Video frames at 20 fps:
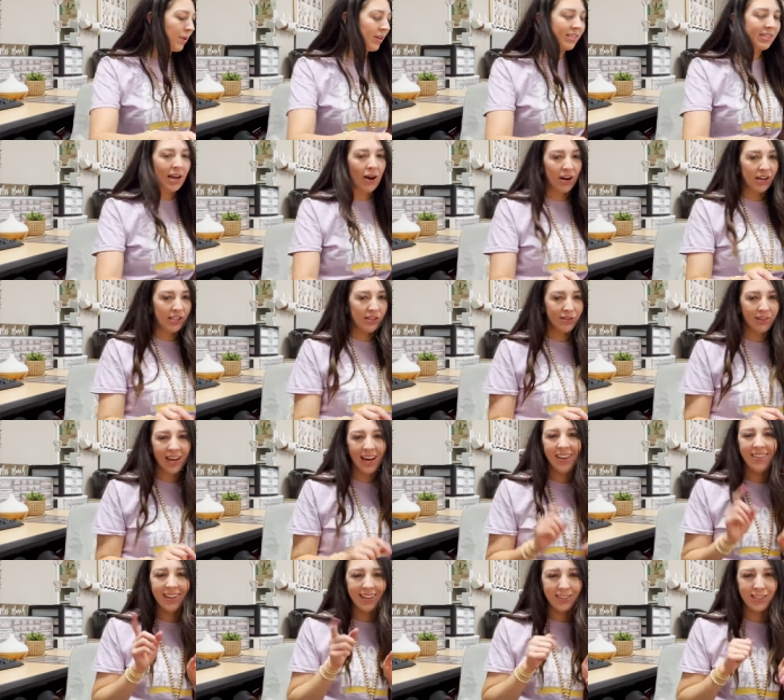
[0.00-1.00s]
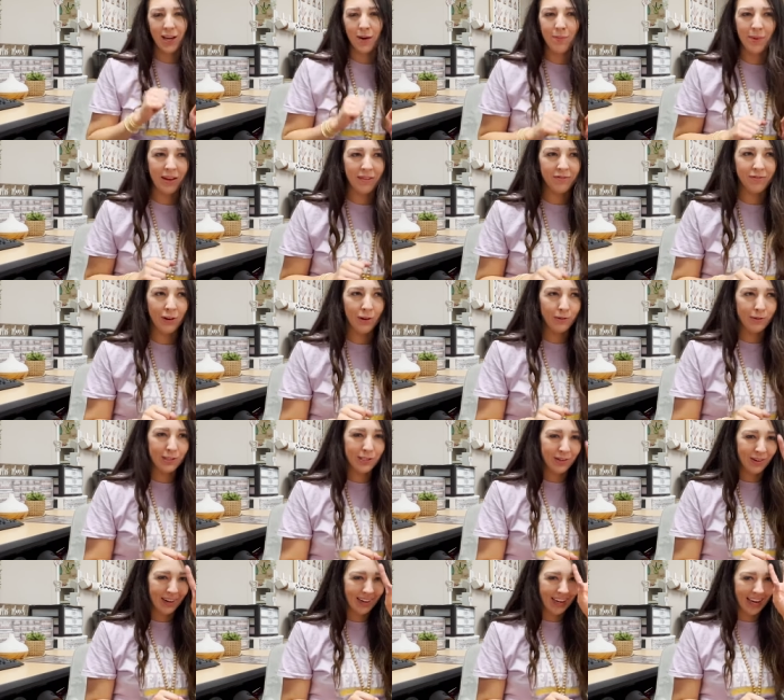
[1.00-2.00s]
is how I do that. That's on my phone.
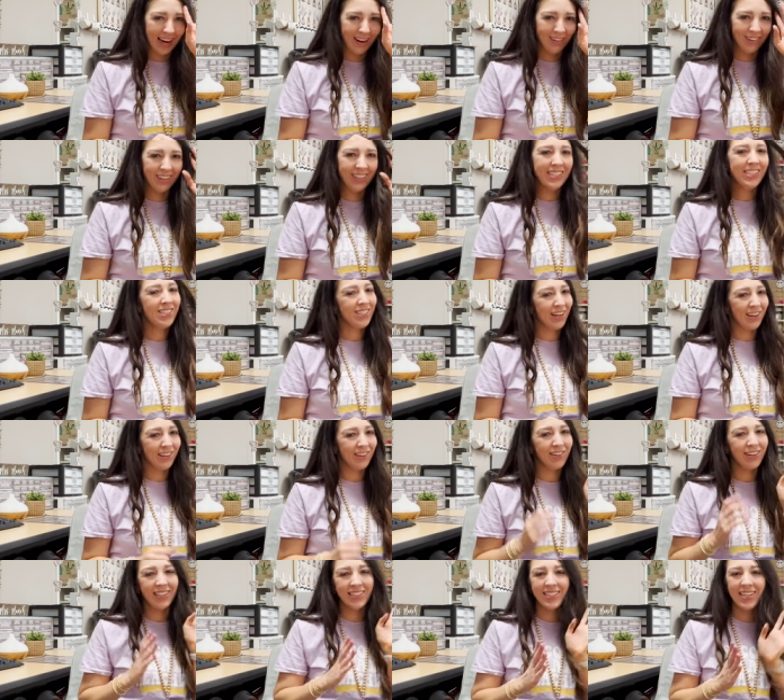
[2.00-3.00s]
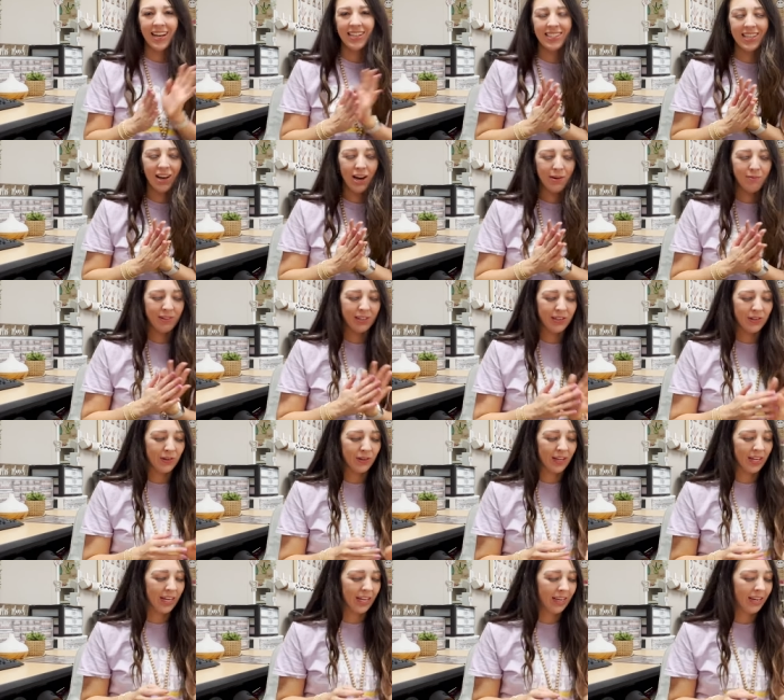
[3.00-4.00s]
So I can't really show you because that's how I'm
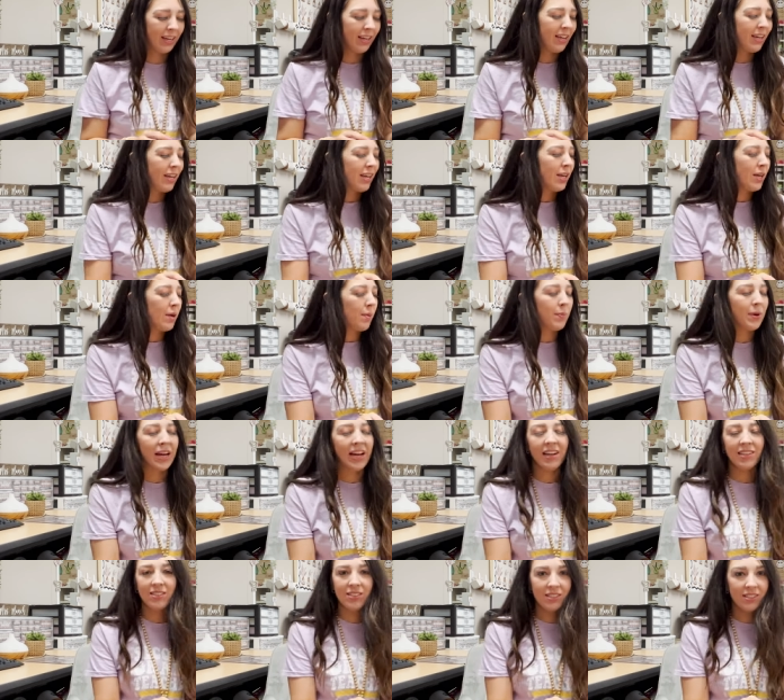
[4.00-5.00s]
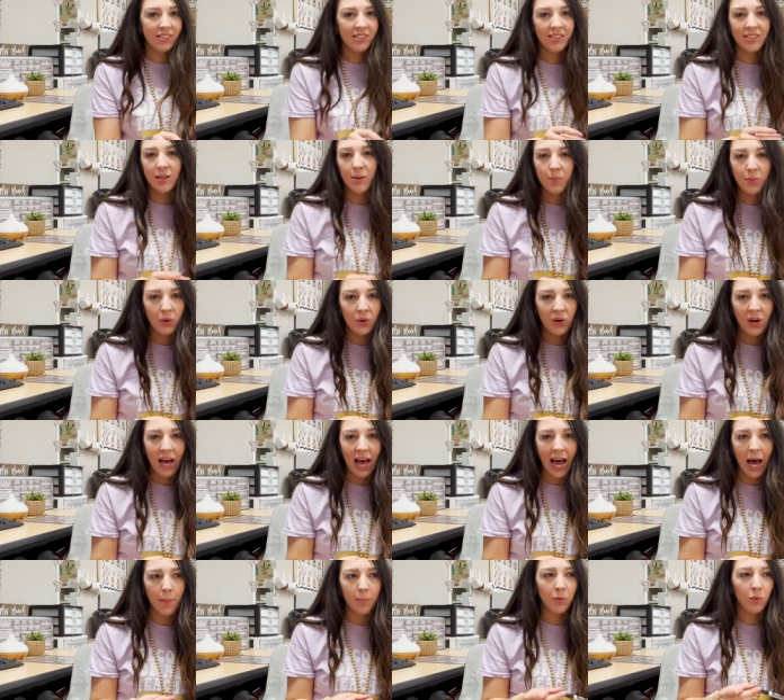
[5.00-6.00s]
recording, but it's just a simple
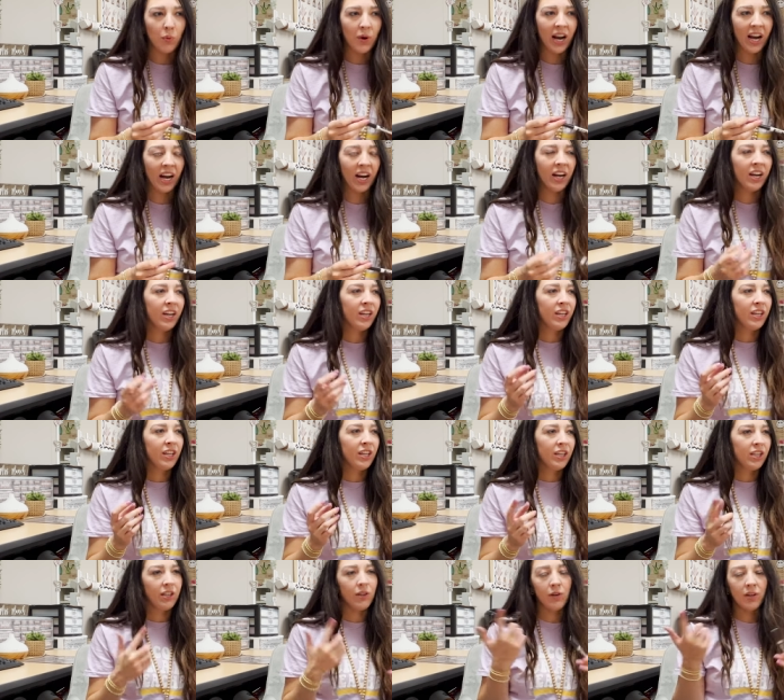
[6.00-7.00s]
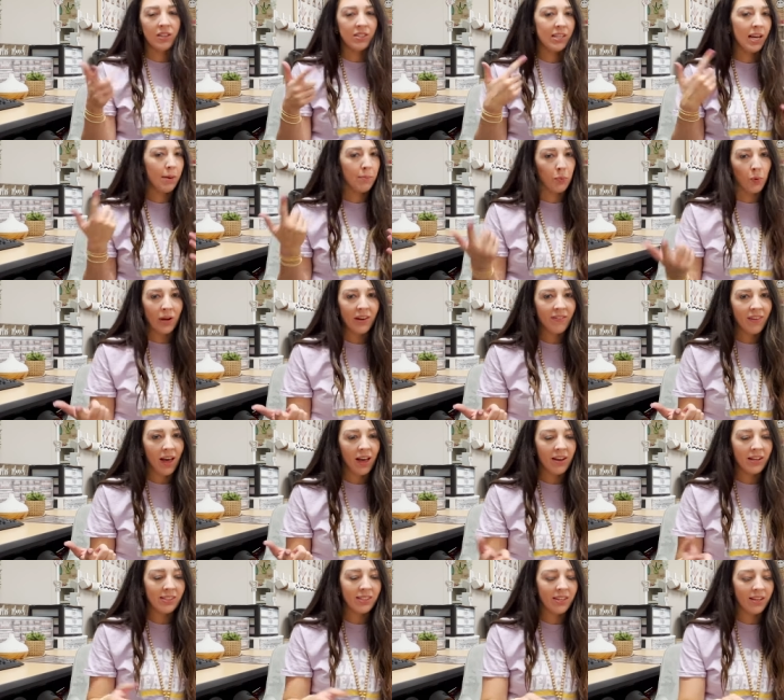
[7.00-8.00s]
app where you can assign point
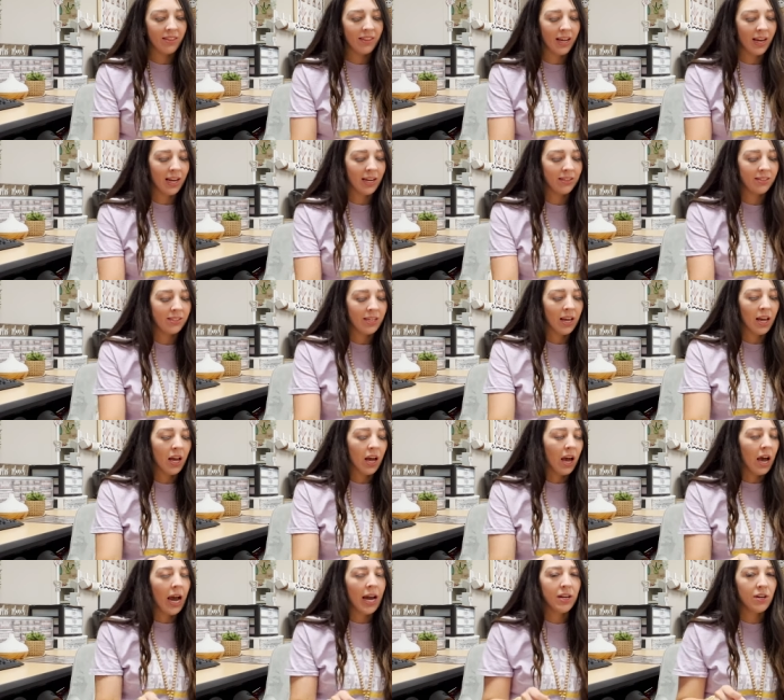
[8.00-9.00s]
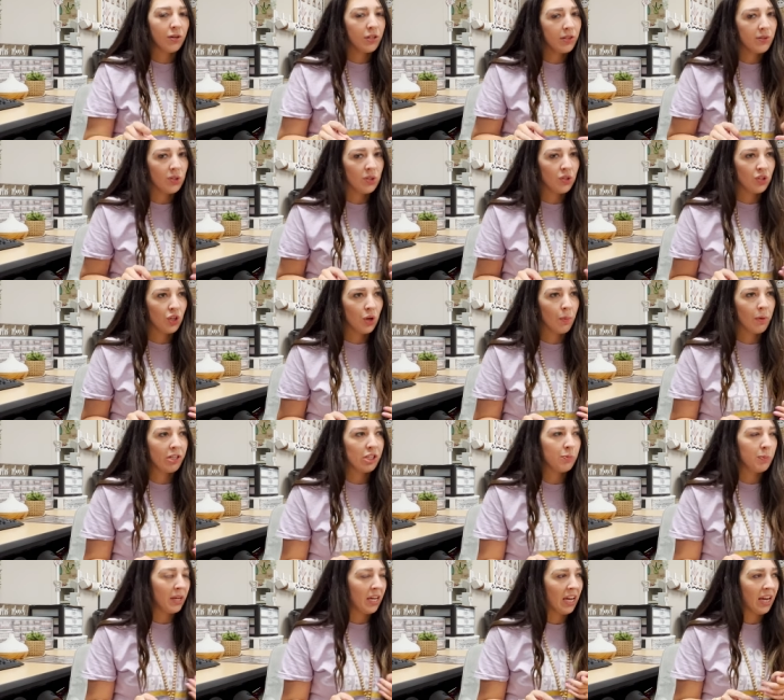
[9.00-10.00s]
values to things. I don't use it so
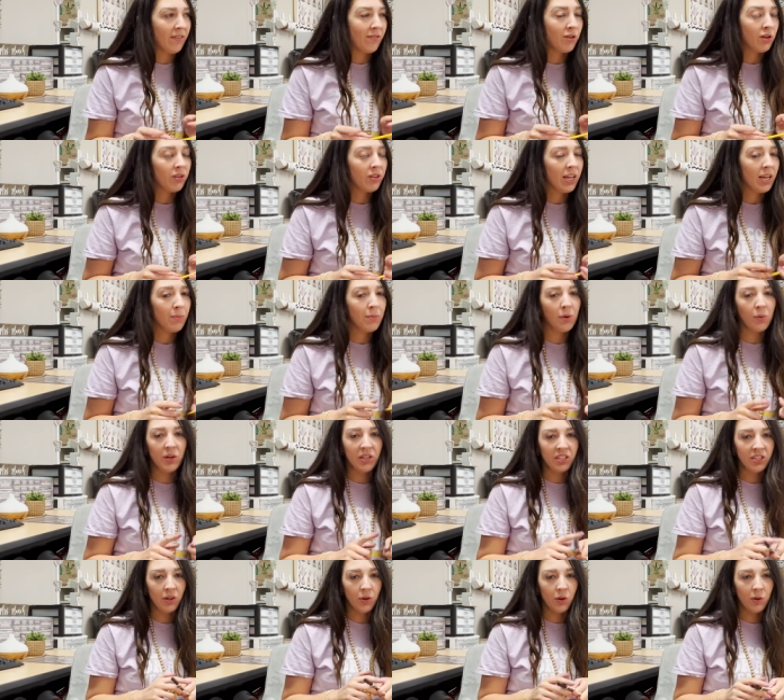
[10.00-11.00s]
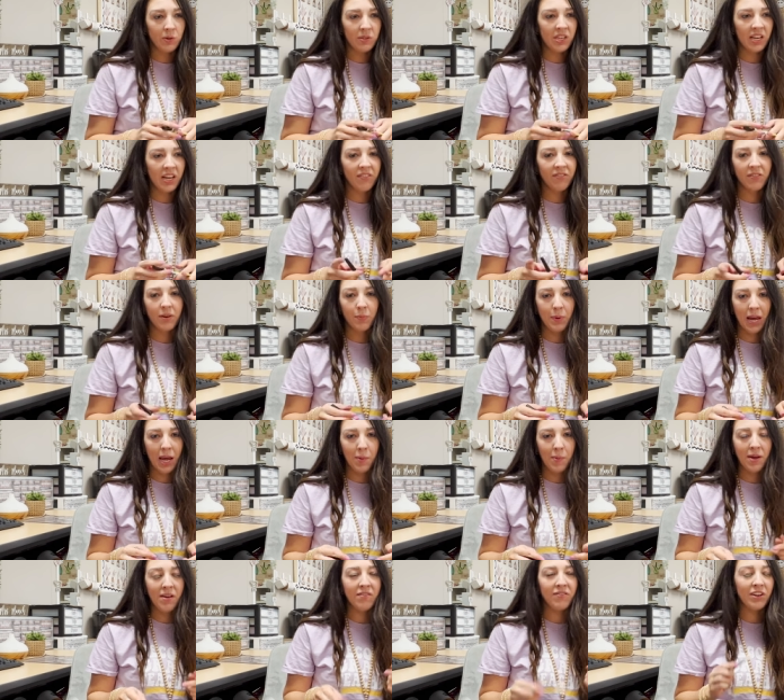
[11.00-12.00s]
much behaviorally, but we do use it for
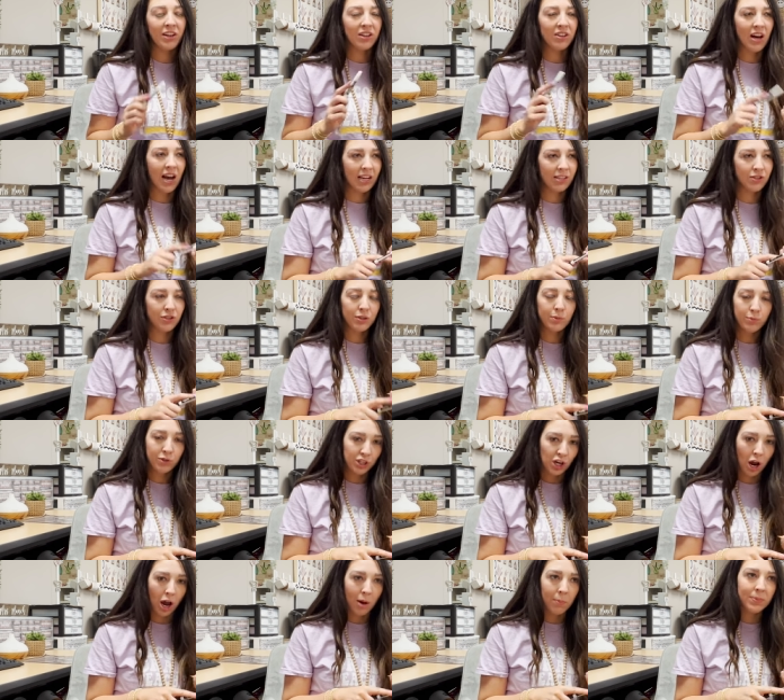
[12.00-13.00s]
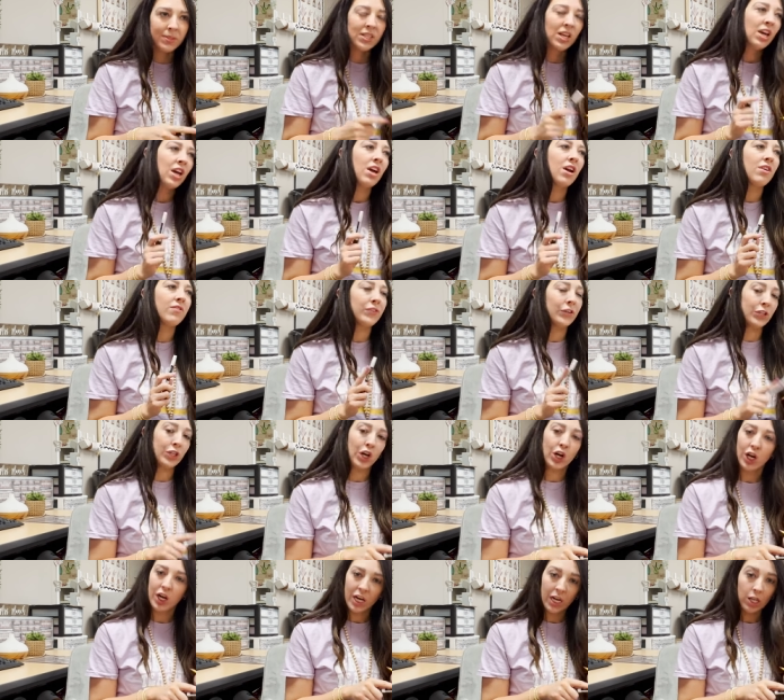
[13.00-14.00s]
payment for classroom jobs, for
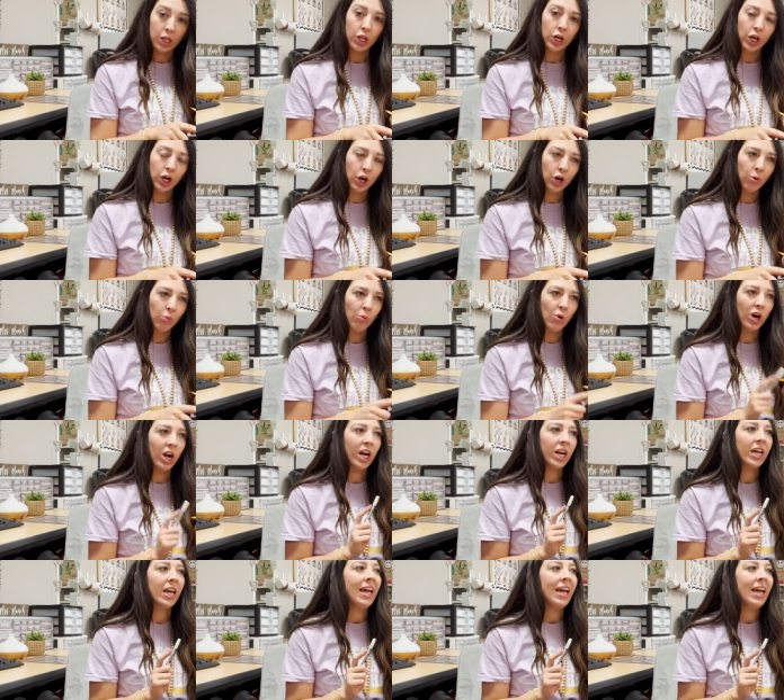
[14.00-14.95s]
turning in their homework,